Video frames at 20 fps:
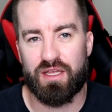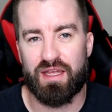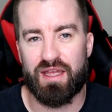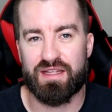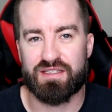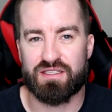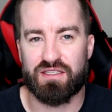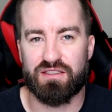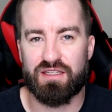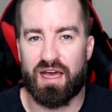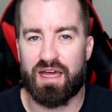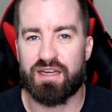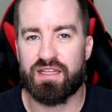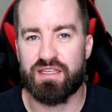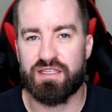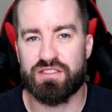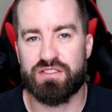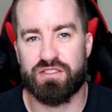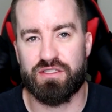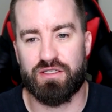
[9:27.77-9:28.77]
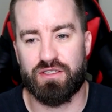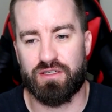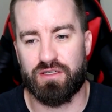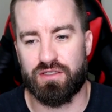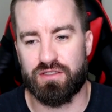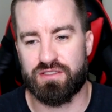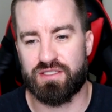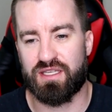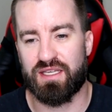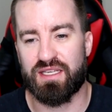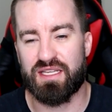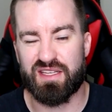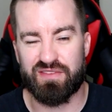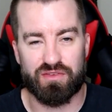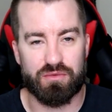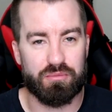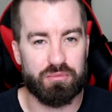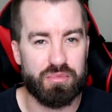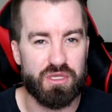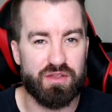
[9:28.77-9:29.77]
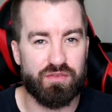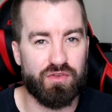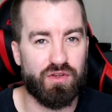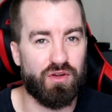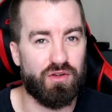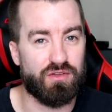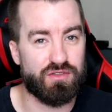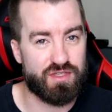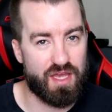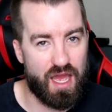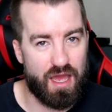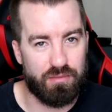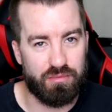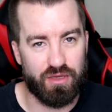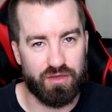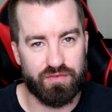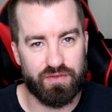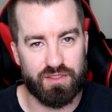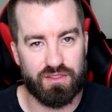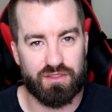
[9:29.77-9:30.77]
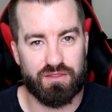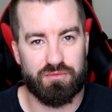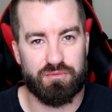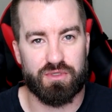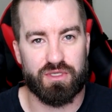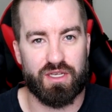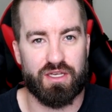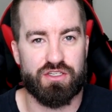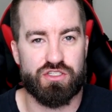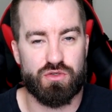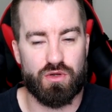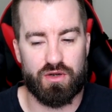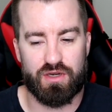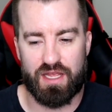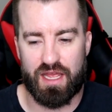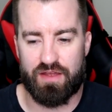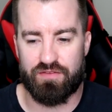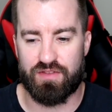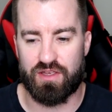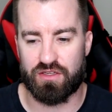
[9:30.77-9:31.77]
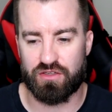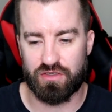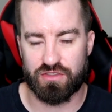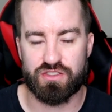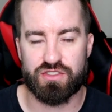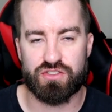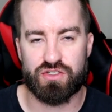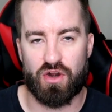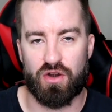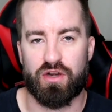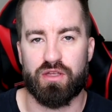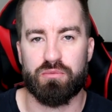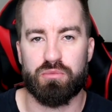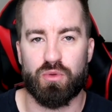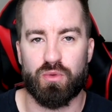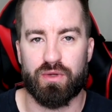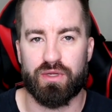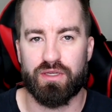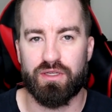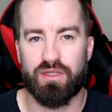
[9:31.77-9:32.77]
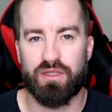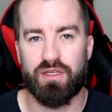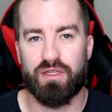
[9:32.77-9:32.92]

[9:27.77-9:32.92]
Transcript: it's a lot easier to get even beefier on top of it because you already have that good starting point.